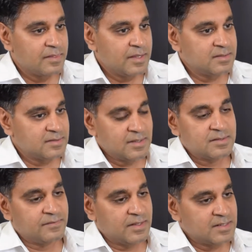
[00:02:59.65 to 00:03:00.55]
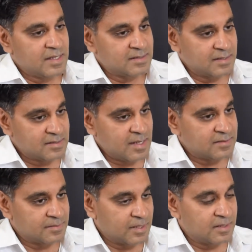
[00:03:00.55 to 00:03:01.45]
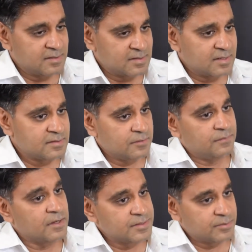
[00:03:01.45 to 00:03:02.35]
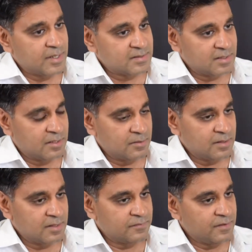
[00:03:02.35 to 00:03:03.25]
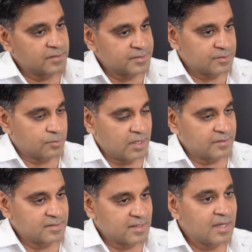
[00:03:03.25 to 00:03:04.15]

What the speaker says: These are fantastic tests because they're so fast to execute. They're the fastest ones